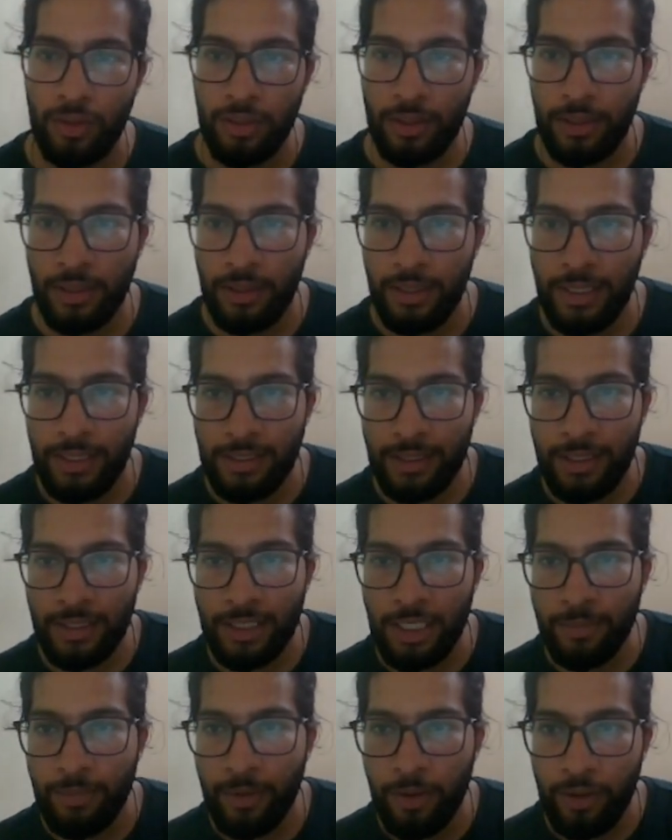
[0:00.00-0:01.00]
this is
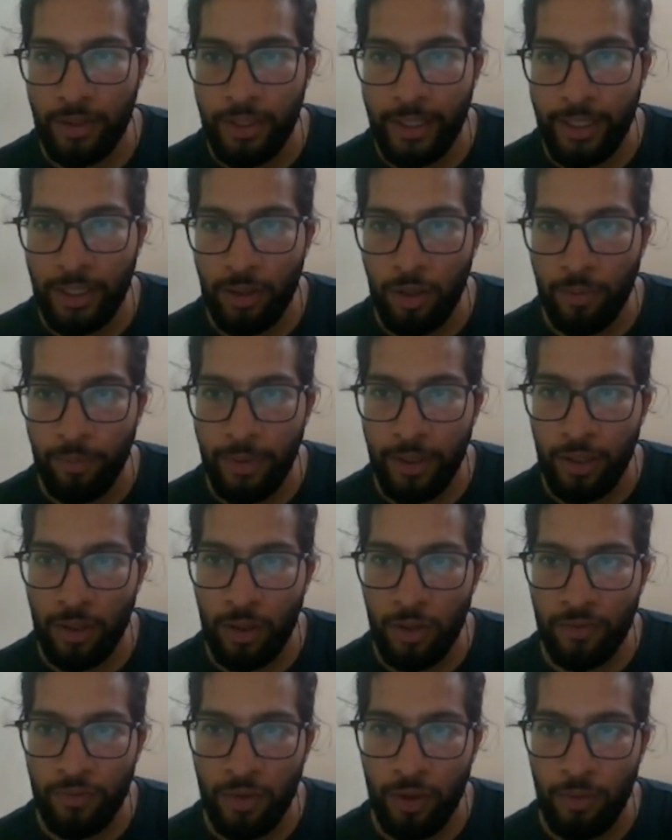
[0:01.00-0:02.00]
about the topic
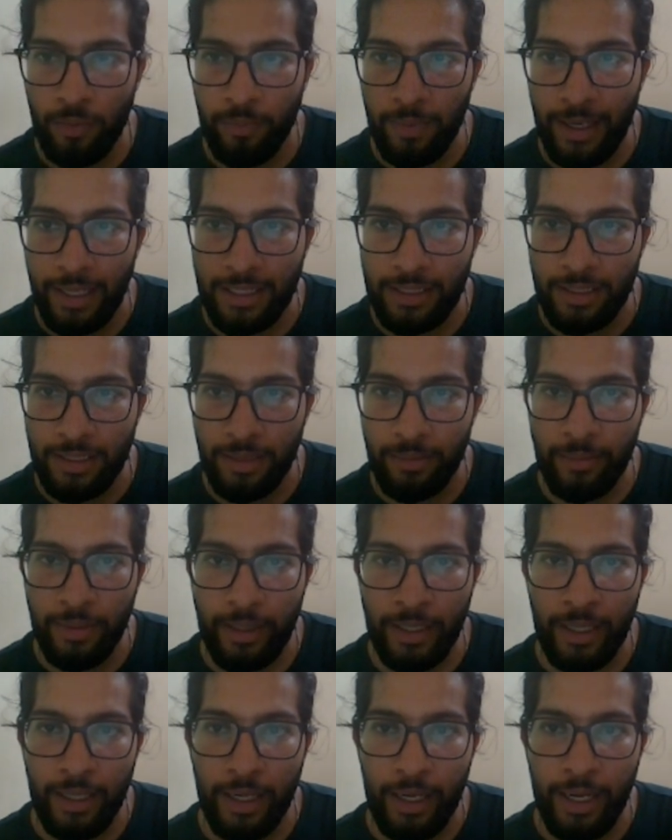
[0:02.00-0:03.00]
of complex
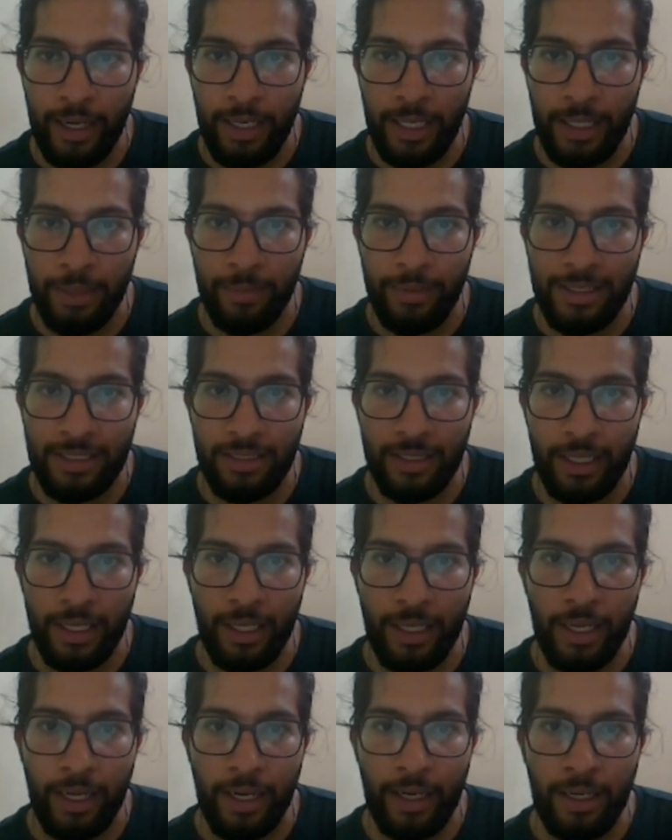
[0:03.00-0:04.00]
number and
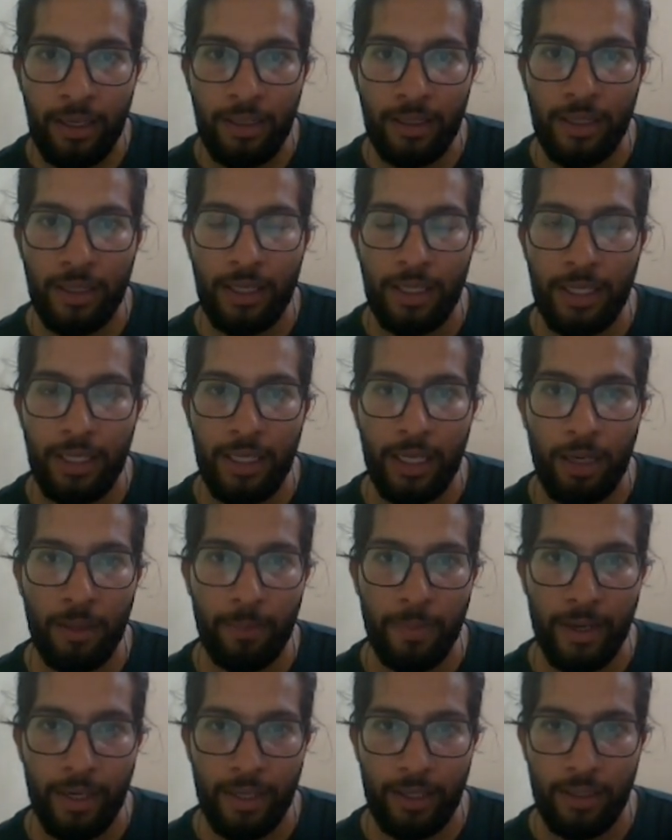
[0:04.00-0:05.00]
imaginary and real
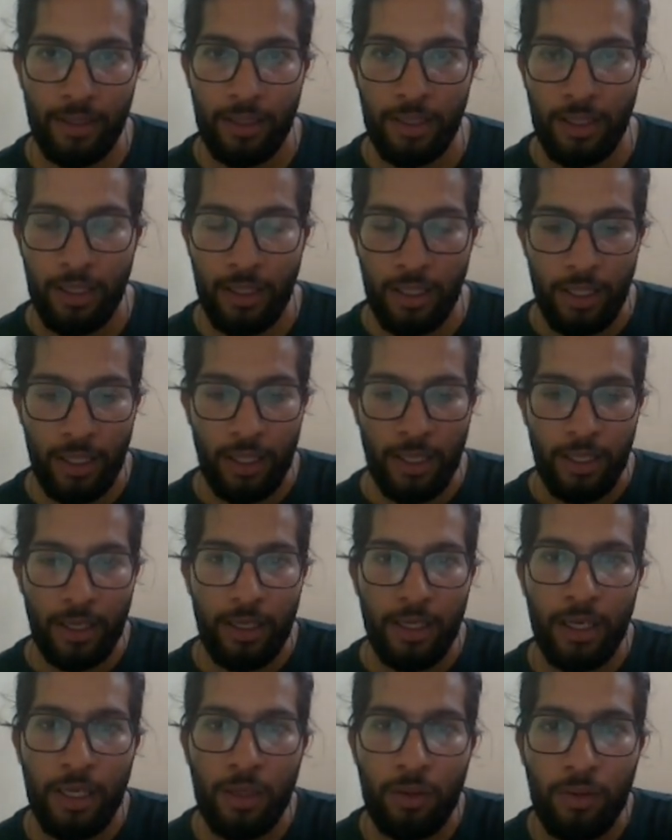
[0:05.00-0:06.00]
part.
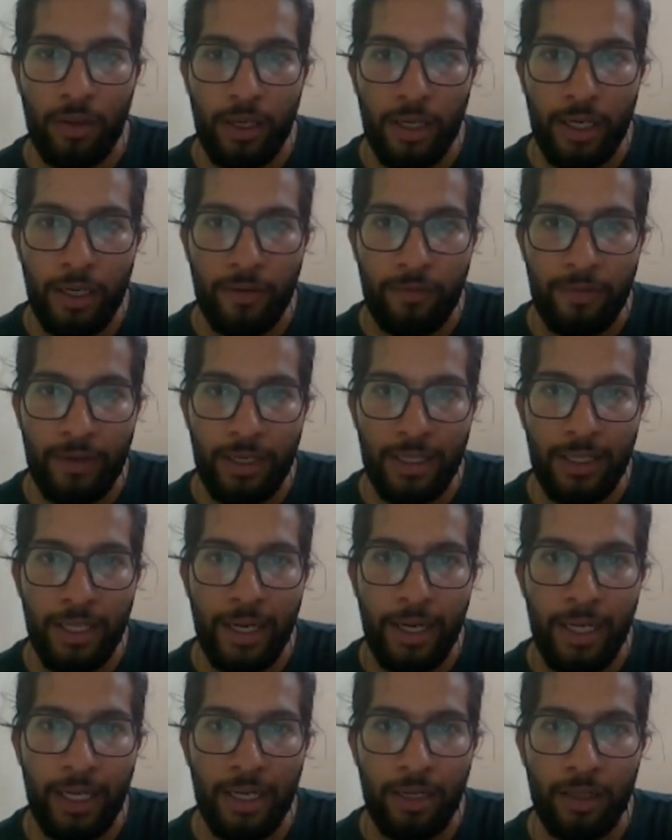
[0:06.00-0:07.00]
Now after
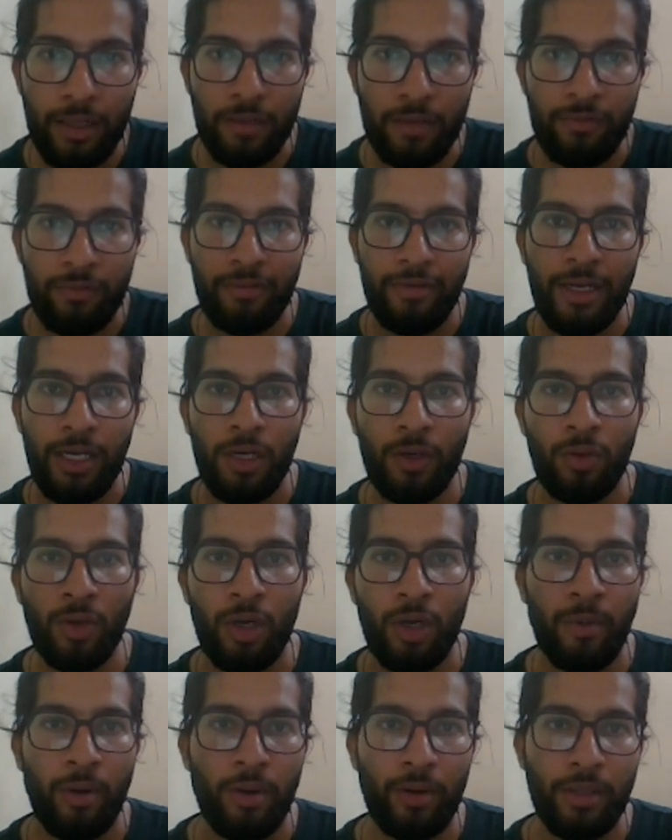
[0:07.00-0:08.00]
that we will do
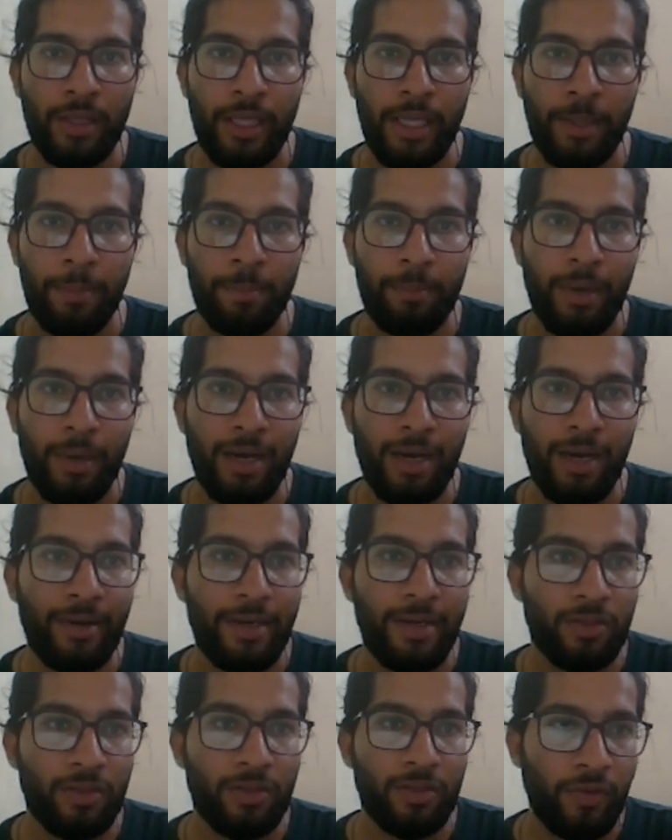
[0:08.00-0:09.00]
about the
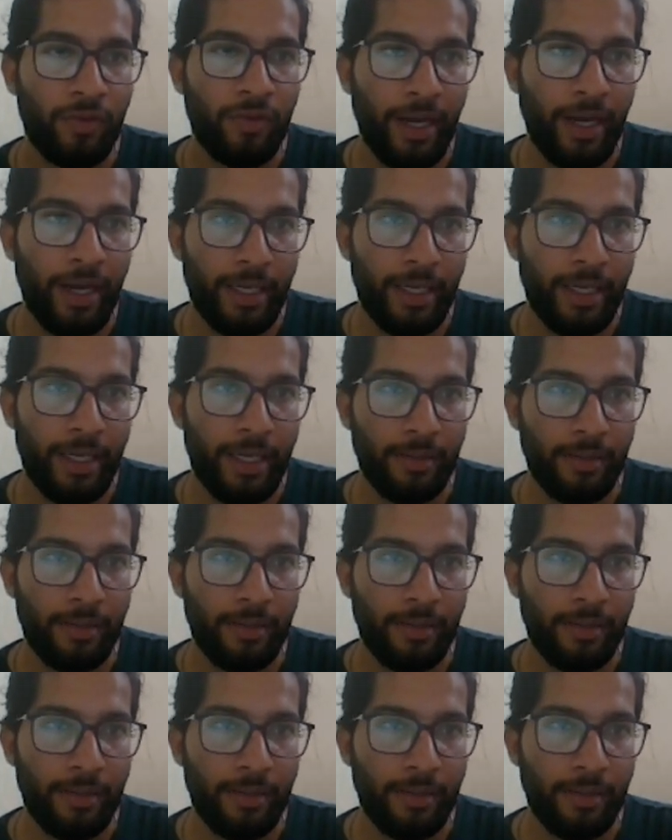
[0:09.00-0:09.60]
powers of eta.